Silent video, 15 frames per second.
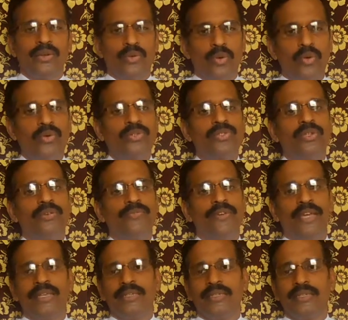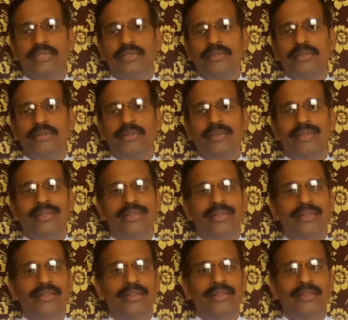course of action
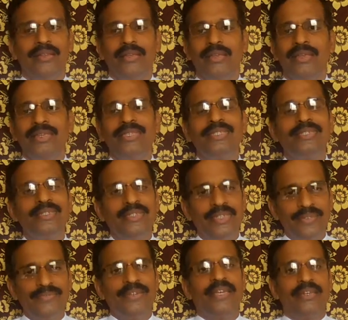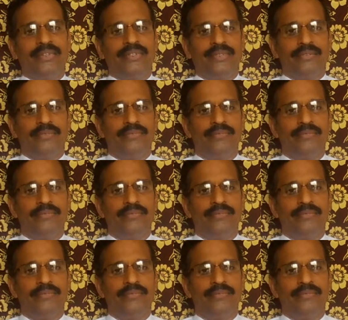is defective.